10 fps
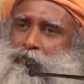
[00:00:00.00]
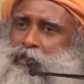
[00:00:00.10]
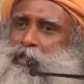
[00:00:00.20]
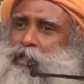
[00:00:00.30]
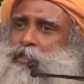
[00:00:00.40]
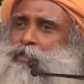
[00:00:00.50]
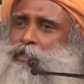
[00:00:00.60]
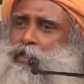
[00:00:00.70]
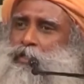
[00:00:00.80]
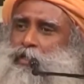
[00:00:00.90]
Very
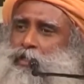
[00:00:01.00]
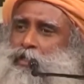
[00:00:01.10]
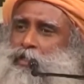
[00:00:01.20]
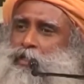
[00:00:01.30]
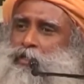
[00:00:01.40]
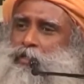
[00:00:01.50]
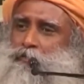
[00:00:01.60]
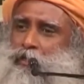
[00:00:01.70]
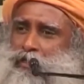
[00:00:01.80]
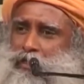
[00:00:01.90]
hesitantly,
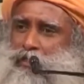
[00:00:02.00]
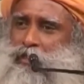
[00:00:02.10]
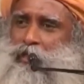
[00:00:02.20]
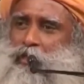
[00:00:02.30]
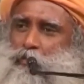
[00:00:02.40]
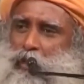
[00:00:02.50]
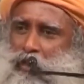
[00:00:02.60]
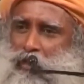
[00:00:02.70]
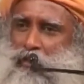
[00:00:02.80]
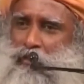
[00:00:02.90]
the pheasant started
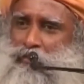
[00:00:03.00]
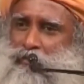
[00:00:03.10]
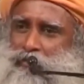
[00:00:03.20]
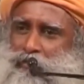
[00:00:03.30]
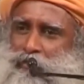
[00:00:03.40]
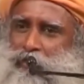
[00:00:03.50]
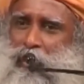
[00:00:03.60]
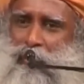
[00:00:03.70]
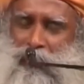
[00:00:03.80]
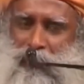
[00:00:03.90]
pecking
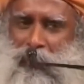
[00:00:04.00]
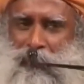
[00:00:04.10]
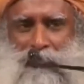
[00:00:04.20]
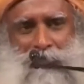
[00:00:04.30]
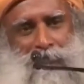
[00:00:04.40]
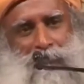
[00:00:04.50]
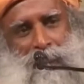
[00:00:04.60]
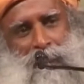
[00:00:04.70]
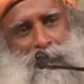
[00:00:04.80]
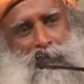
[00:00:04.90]
at the dung.
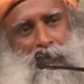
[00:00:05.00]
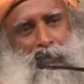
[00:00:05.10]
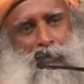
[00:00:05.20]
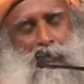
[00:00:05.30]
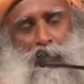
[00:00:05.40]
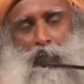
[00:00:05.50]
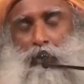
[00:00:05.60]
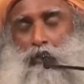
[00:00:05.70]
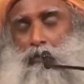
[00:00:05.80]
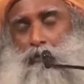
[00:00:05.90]

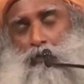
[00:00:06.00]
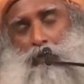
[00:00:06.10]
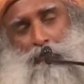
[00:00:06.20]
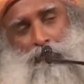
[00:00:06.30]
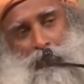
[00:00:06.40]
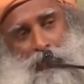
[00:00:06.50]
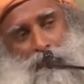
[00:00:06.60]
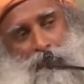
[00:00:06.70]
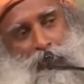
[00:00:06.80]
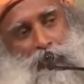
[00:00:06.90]
And lo, on the very
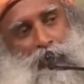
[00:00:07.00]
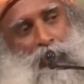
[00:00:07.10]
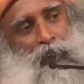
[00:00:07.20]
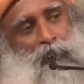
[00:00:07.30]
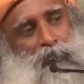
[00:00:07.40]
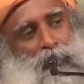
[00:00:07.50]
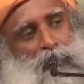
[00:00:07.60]
first day, it